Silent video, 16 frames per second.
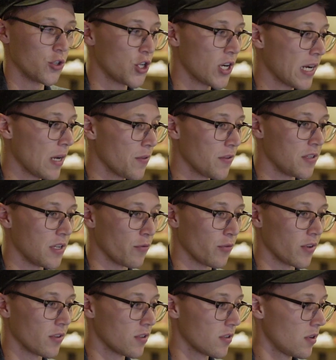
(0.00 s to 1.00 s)
So check out the
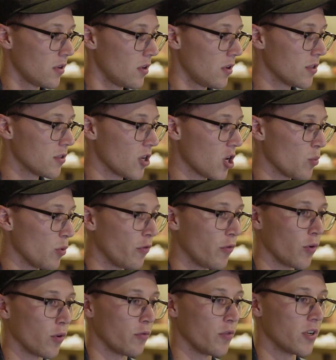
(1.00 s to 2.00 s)
difference. This is our
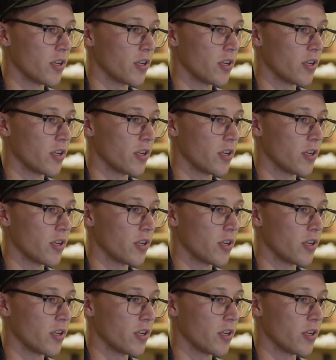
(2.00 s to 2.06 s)
before